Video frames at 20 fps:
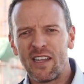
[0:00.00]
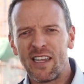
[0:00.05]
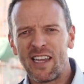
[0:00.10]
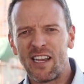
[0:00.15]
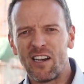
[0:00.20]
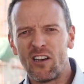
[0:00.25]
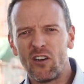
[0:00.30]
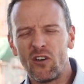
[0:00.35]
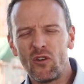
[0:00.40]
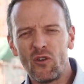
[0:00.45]

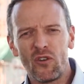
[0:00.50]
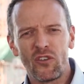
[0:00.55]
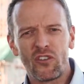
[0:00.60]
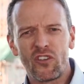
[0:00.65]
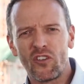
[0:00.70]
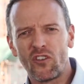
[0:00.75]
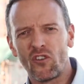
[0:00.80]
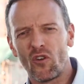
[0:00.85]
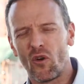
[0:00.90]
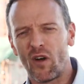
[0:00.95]
in
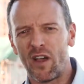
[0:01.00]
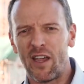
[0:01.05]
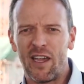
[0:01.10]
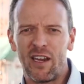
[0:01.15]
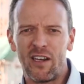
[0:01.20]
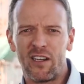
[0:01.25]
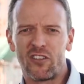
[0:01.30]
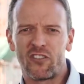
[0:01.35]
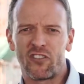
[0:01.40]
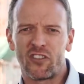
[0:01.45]
losing your
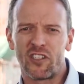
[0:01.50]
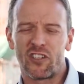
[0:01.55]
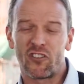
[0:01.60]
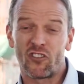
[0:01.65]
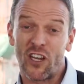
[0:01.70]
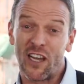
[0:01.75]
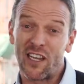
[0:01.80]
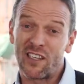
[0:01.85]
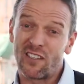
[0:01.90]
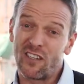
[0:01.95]
energy
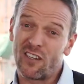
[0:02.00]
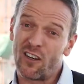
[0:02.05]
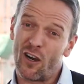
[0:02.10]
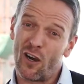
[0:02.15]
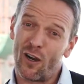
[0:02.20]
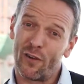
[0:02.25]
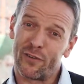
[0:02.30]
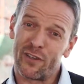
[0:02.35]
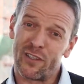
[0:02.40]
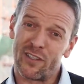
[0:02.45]
chasing
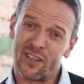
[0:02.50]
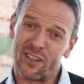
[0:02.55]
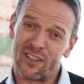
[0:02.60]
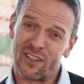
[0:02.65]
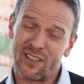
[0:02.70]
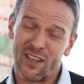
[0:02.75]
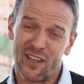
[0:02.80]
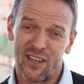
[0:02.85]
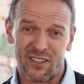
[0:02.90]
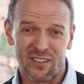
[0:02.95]
after
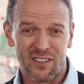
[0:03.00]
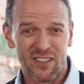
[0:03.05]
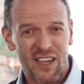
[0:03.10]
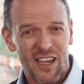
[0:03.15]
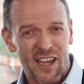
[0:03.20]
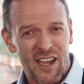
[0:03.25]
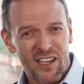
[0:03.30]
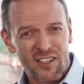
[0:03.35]
success